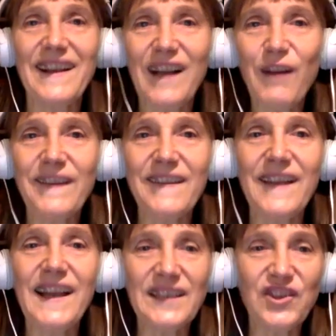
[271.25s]
how
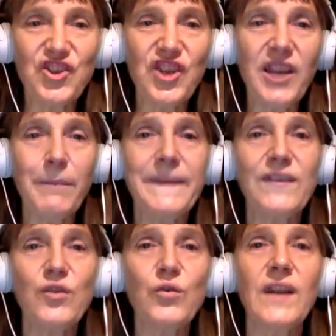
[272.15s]
society
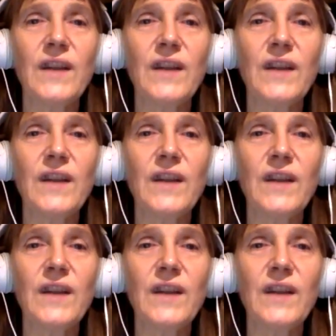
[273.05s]
shapes your